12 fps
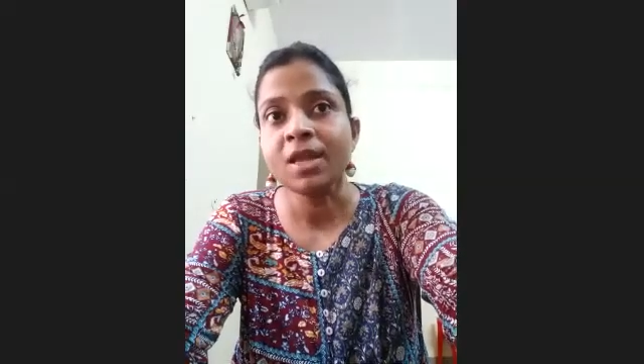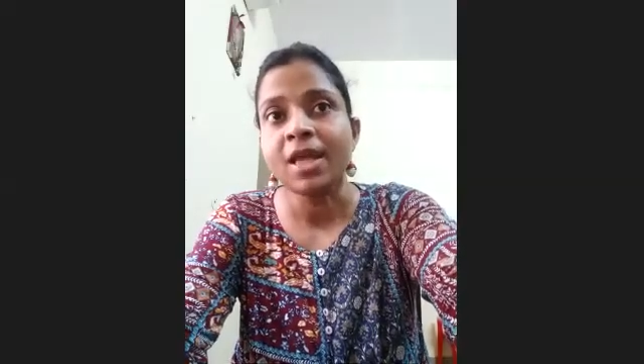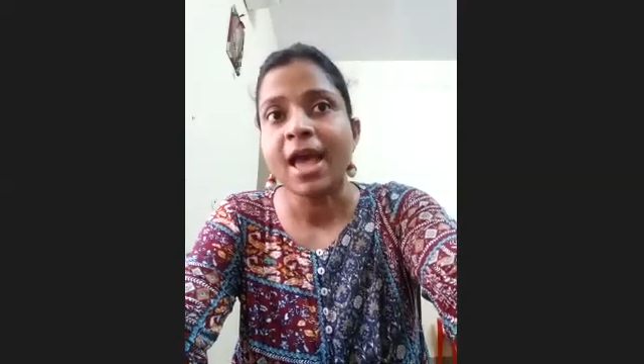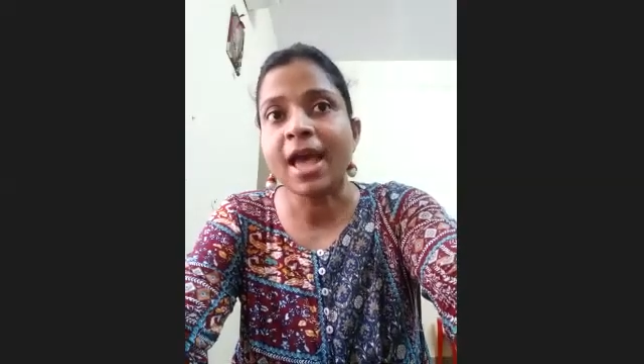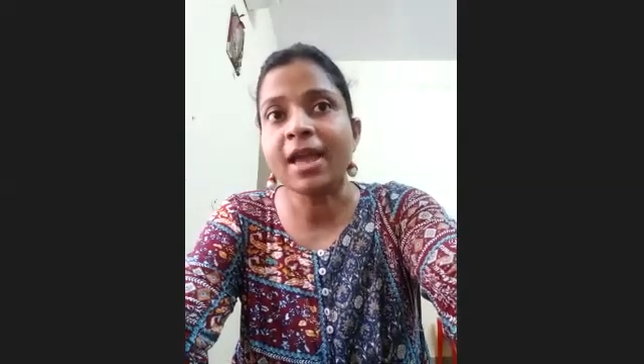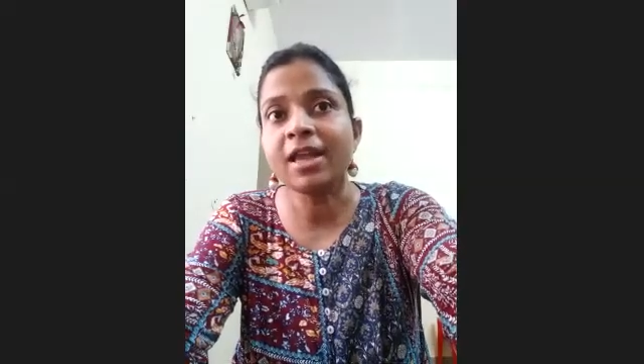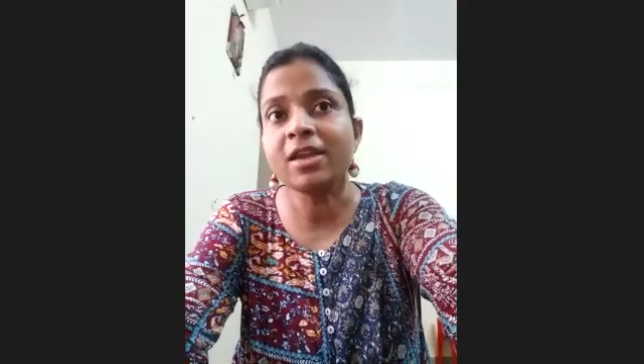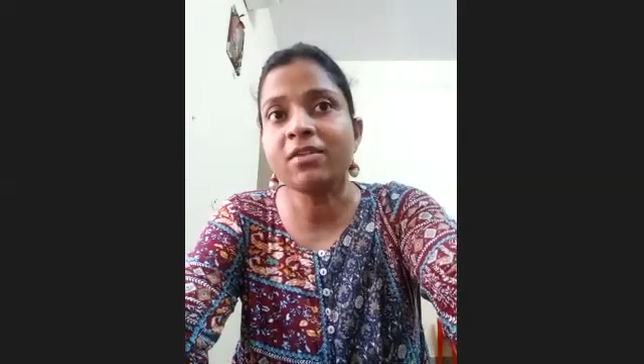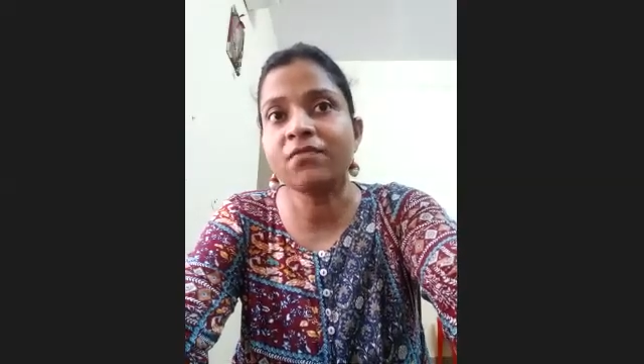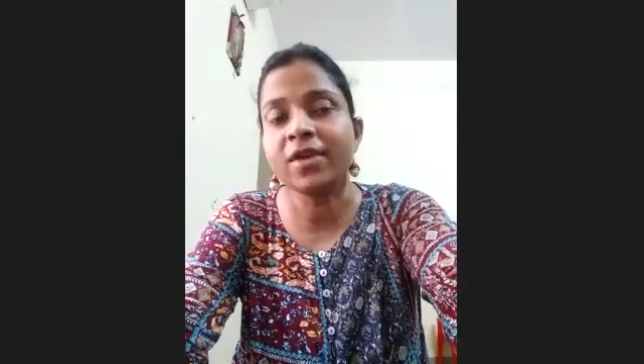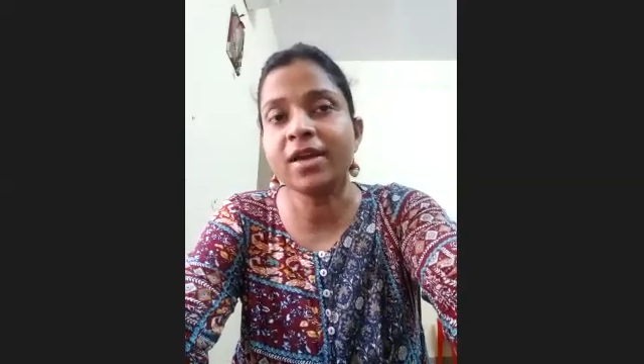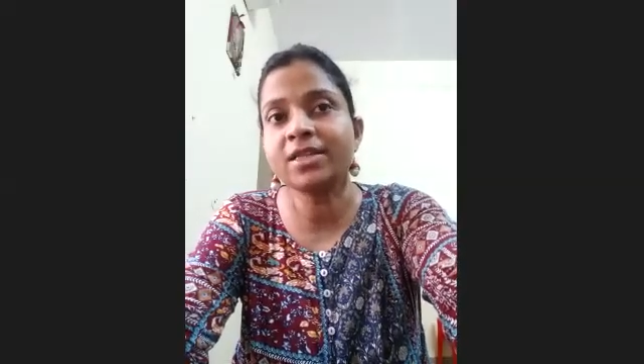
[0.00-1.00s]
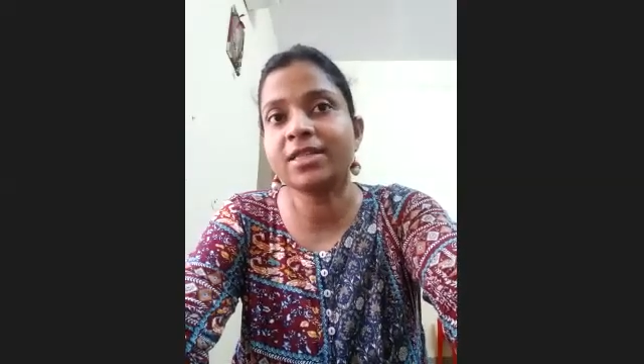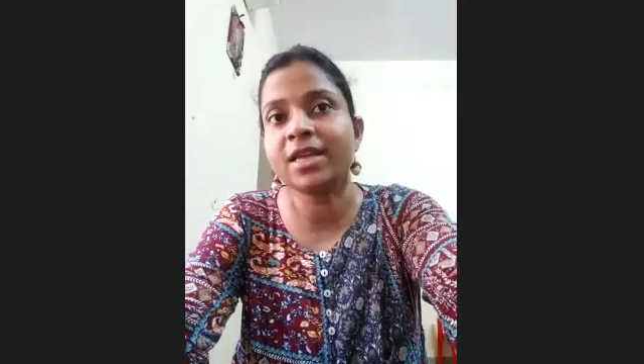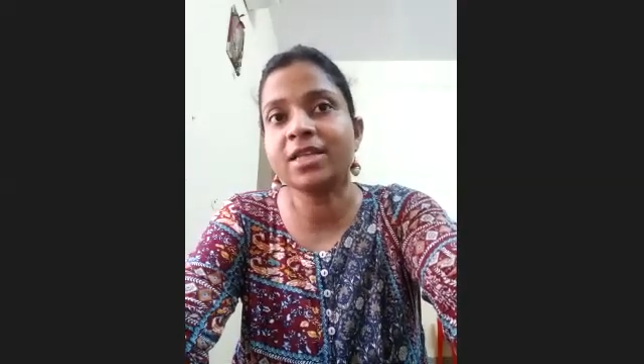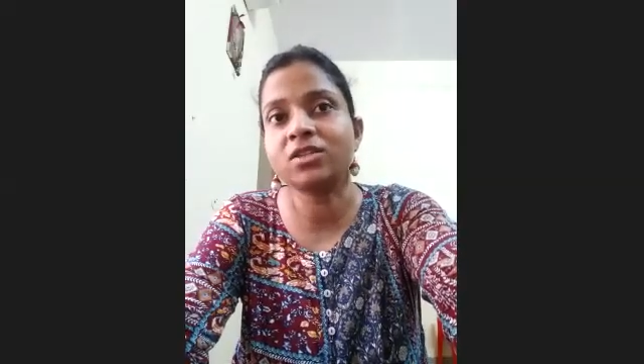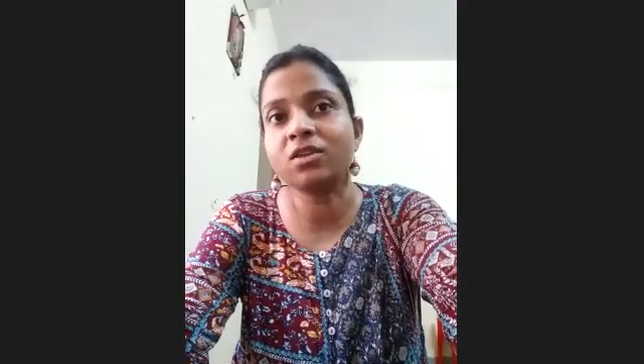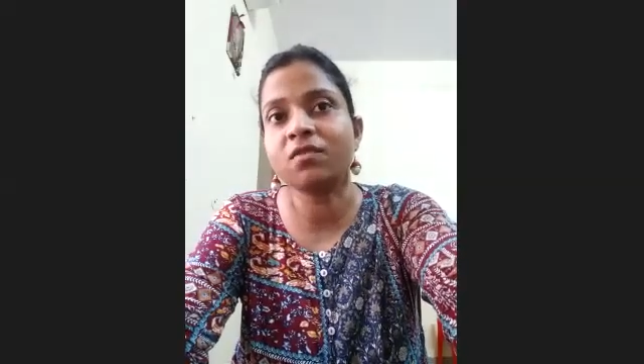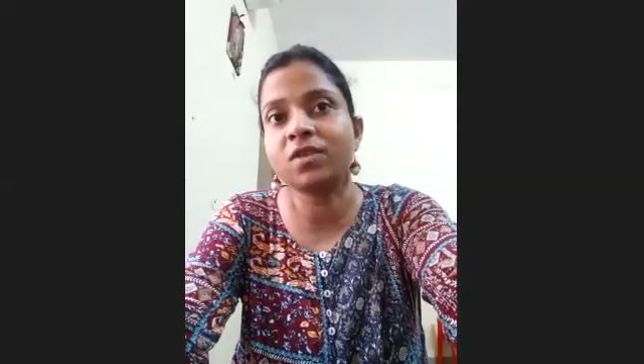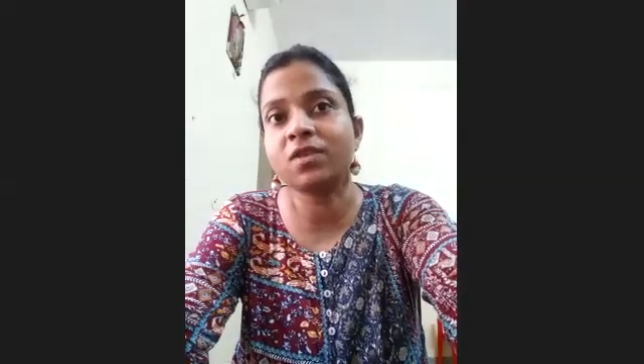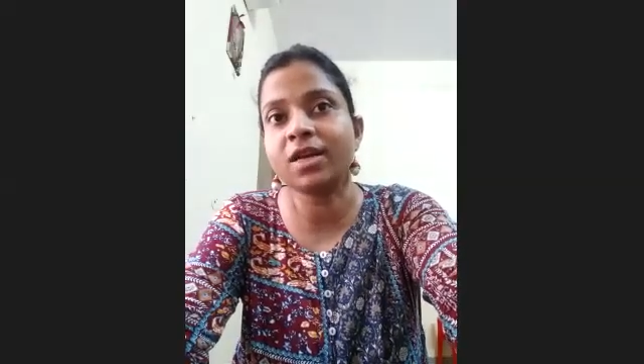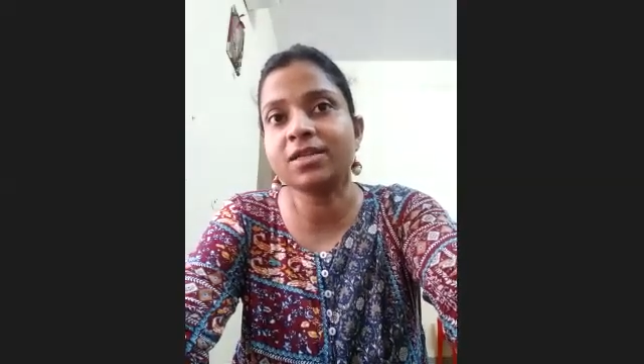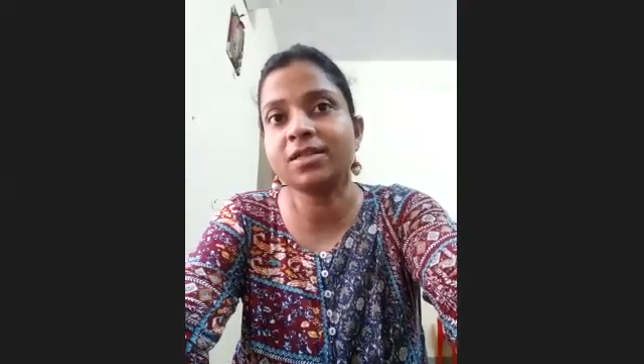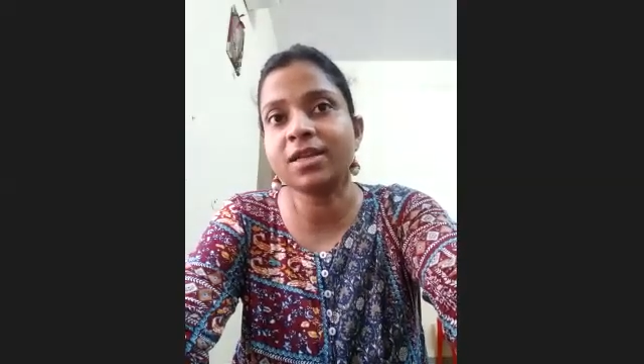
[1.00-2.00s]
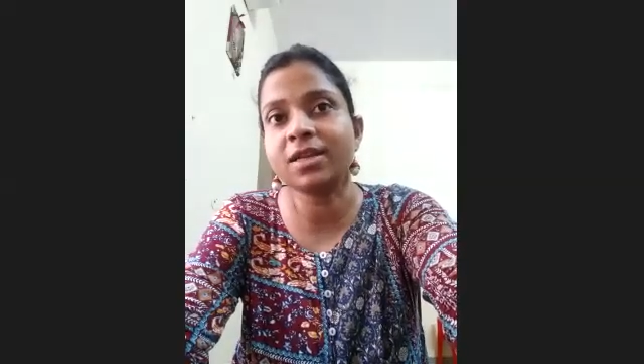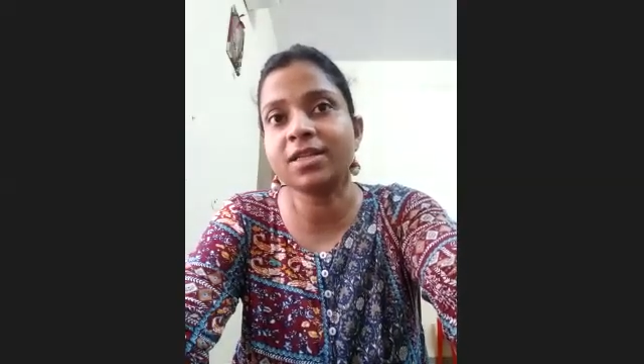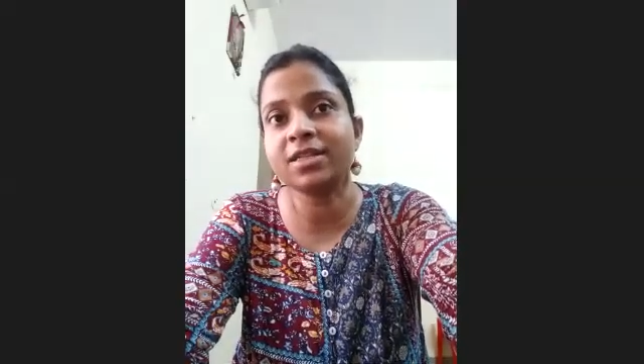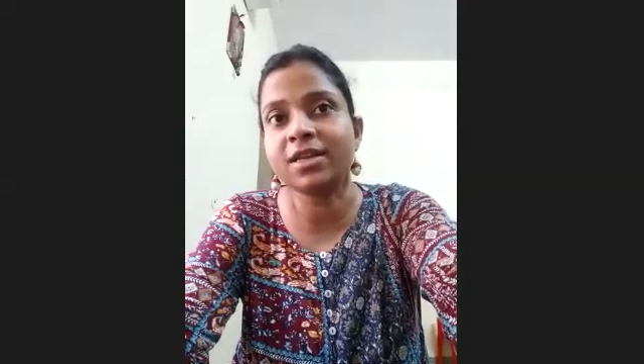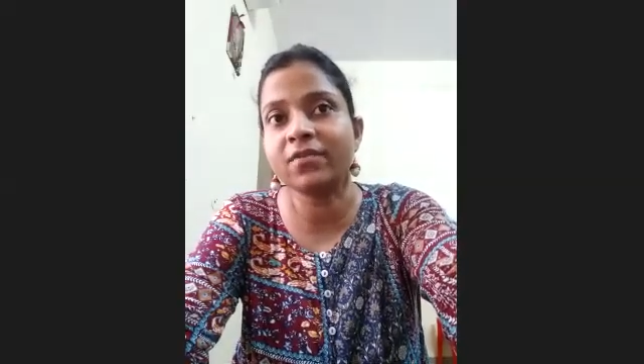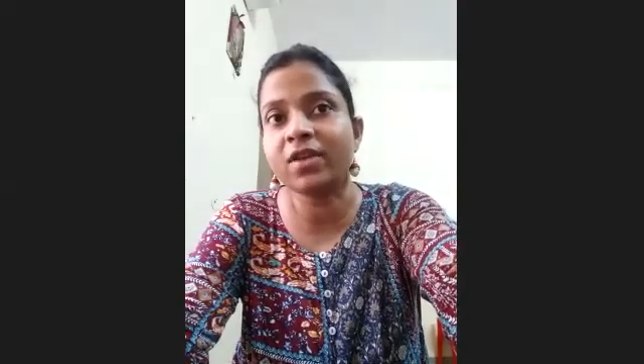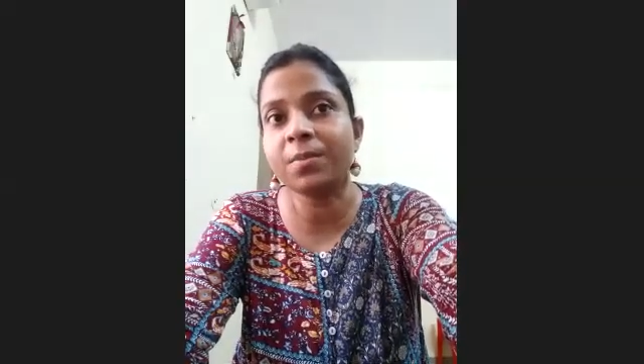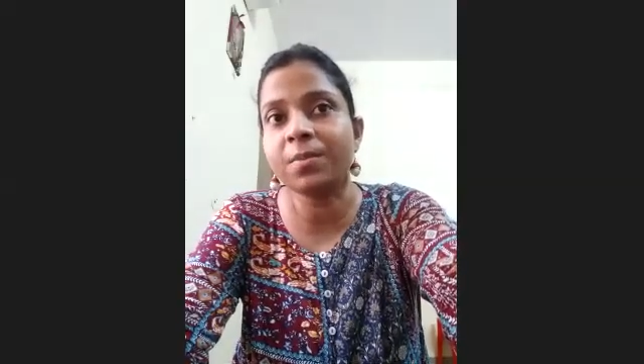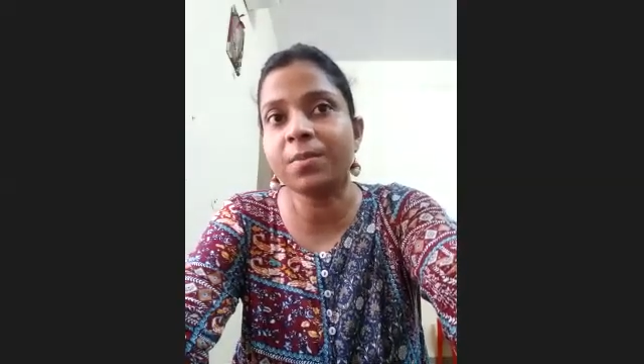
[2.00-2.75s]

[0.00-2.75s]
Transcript: An infant sense of trust is developed